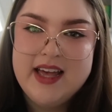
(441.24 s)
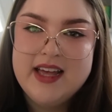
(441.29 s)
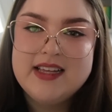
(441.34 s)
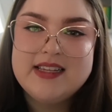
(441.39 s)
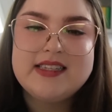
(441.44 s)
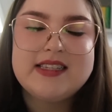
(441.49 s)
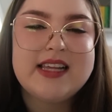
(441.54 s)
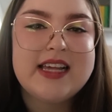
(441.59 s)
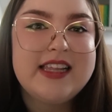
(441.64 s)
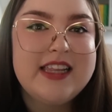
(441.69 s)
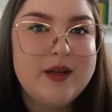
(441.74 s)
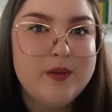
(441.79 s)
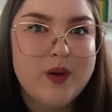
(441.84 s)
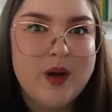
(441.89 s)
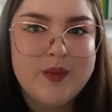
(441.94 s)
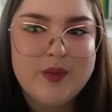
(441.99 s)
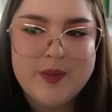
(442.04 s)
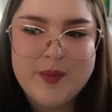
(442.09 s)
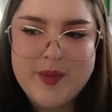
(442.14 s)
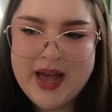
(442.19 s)
slightly
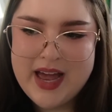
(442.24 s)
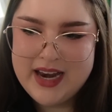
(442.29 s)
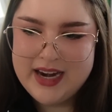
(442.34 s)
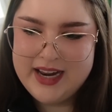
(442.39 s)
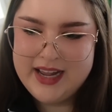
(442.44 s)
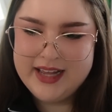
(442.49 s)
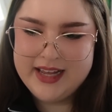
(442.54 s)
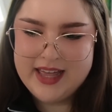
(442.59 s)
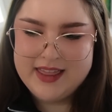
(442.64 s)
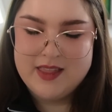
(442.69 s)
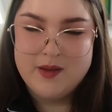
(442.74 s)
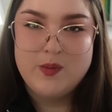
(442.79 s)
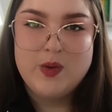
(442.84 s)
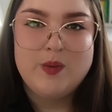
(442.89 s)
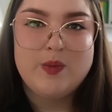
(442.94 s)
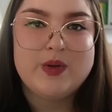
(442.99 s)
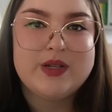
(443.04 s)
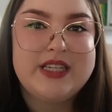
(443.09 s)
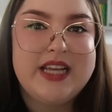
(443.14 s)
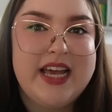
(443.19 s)
problematic and then
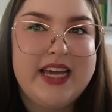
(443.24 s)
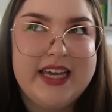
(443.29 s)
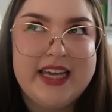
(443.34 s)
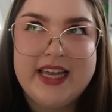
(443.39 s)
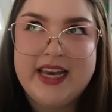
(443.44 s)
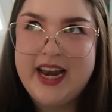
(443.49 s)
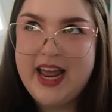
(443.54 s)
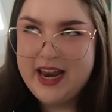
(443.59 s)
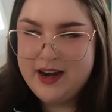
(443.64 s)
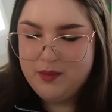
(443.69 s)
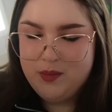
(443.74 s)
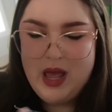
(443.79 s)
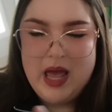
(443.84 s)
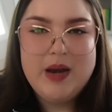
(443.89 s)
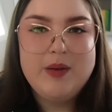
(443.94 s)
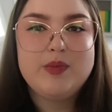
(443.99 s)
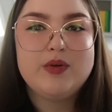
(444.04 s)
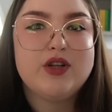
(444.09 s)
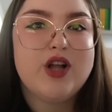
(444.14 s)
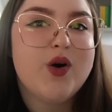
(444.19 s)
people take it
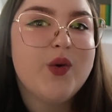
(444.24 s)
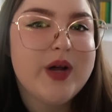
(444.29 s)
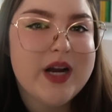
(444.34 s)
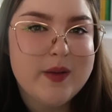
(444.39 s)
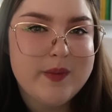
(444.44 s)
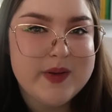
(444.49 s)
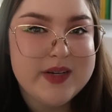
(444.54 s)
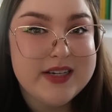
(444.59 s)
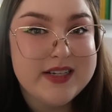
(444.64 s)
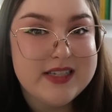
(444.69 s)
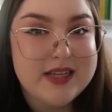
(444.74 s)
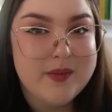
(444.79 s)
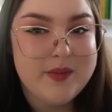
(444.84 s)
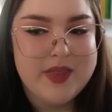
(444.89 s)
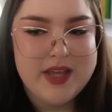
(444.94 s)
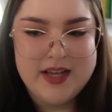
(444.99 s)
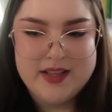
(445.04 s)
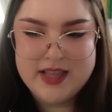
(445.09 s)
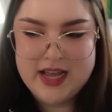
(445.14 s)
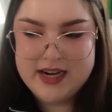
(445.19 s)
and blow it up into
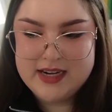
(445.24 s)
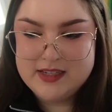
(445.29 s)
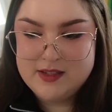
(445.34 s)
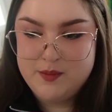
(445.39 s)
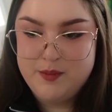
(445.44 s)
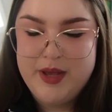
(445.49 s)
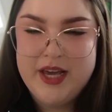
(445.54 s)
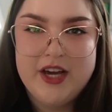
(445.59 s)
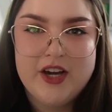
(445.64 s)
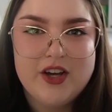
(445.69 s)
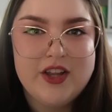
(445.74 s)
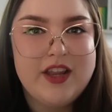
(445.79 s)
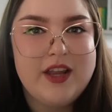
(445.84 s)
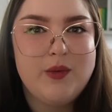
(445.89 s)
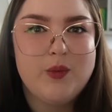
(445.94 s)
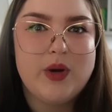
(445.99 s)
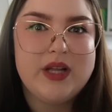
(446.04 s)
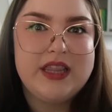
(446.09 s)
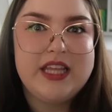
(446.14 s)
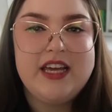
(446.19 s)
something that is bigger
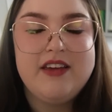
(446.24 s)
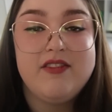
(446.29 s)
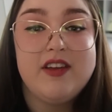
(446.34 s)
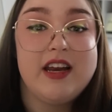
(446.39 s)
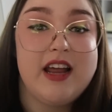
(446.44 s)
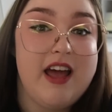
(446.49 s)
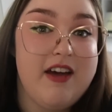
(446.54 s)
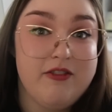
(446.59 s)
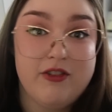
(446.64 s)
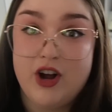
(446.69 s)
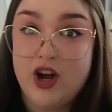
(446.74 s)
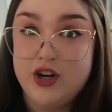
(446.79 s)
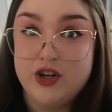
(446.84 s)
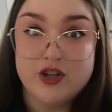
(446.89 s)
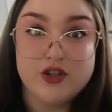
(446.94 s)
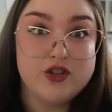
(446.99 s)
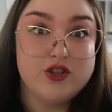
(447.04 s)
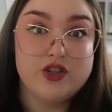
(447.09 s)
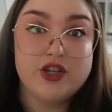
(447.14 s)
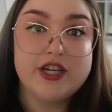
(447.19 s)
than what they even ever
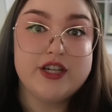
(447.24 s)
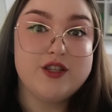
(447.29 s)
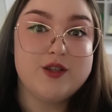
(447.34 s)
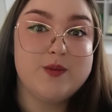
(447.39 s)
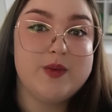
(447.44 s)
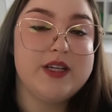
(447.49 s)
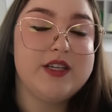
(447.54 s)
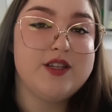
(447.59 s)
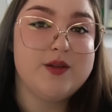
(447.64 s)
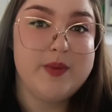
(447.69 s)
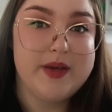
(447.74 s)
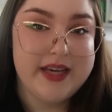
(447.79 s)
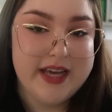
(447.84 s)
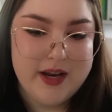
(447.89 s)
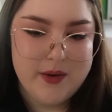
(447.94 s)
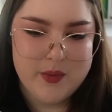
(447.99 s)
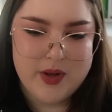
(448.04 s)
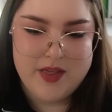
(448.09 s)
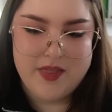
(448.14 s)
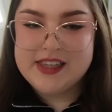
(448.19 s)
understood it to be to
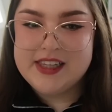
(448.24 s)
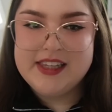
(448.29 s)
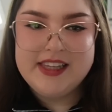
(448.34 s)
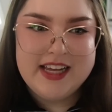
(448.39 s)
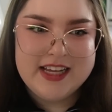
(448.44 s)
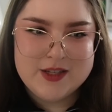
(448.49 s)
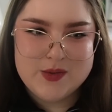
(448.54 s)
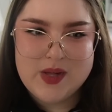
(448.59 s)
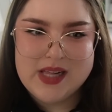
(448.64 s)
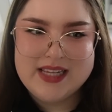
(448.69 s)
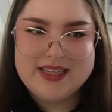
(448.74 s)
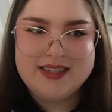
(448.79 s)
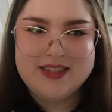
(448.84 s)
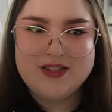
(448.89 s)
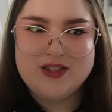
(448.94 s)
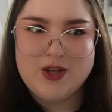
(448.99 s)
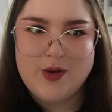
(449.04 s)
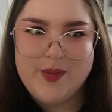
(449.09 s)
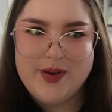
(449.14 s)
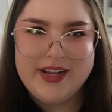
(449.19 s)
begin with. Lily as well, I see
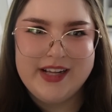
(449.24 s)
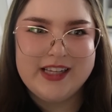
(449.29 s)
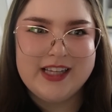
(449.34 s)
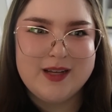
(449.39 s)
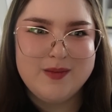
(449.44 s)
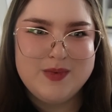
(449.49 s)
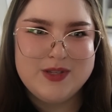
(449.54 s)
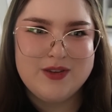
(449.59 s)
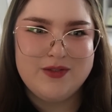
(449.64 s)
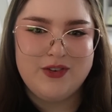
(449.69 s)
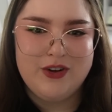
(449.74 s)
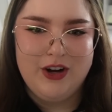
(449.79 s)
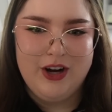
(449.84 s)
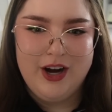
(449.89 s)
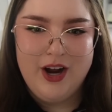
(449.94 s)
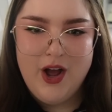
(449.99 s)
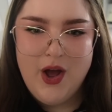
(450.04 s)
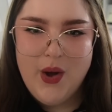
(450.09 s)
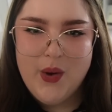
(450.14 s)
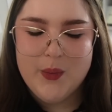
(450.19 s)
so many clips of her
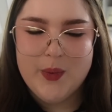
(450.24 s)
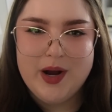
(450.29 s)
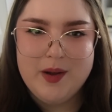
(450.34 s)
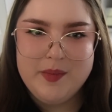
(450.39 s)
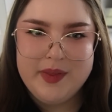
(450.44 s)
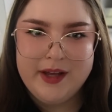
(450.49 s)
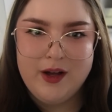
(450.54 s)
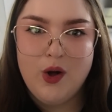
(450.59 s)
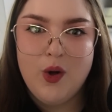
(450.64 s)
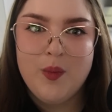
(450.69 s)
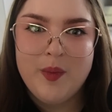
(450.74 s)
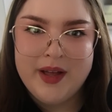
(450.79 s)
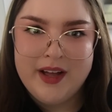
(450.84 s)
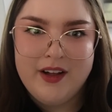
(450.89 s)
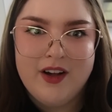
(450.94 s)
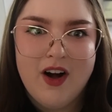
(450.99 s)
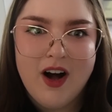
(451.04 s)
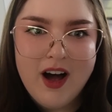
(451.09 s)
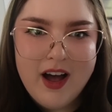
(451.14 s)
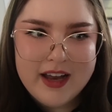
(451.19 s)
where I'm like, oh my
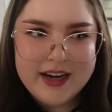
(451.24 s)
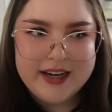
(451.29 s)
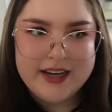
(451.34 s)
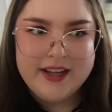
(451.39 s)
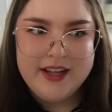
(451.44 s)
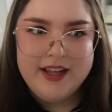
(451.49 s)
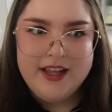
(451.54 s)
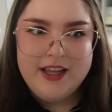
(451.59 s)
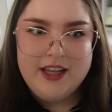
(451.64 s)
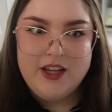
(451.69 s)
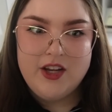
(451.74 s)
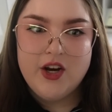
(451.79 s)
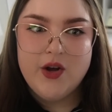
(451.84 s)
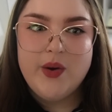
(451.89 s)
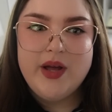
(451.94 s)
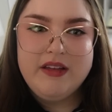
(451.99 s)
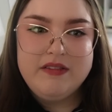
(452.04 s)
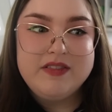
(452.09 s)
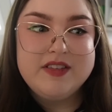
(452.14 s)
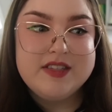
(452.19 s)
god, you know,
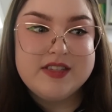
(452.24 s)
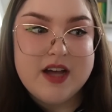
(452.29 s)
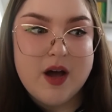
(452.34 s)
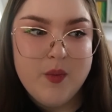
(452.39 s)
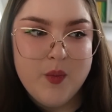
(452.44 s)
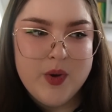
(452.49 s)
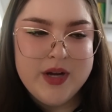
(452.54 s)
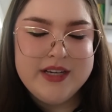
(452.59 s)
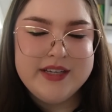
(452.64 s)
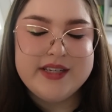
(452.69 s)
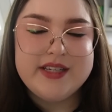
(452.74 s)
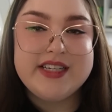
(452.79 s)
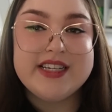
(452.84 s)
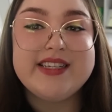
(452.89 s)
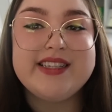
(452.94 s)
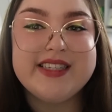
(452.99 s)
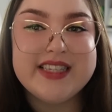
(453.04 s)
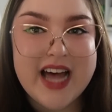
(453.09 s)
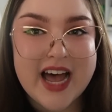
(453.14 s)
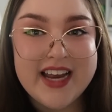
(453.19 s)
if someone
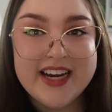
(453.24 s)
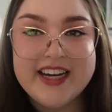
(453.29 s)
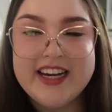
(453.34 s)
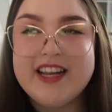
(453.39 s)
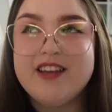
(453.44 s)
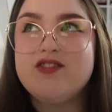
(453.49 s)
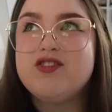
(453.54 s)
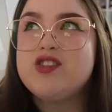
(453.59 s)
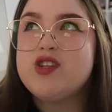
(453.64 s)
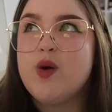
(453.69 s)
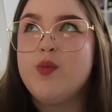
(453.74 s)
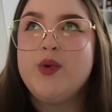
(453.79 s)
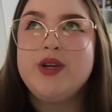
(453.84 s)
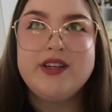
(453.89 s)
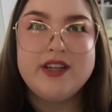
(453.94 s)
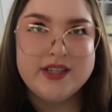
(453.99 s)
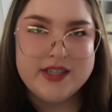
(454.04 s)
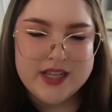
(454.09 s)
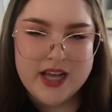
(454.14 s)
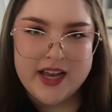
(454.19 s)
decided
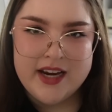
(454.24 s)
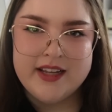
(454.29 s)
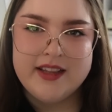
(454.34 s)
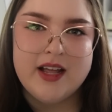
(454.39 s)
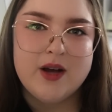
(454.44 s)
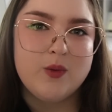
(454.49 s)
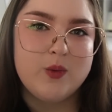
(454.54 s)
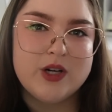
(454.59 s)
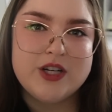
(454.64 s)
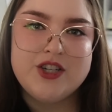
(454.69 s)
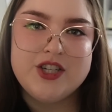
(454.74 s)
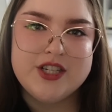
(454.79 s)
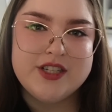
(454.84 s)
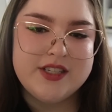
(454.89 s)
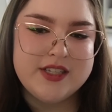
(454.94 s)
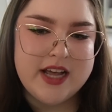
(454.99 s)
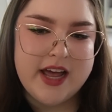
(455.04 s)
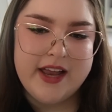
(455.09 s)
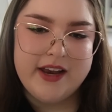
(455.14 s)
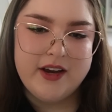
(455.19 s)
that what she
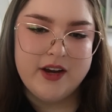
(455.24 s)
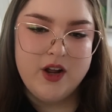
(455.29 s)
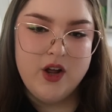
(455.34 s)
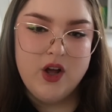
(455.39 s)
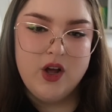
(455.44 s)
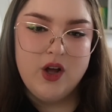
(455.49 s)
said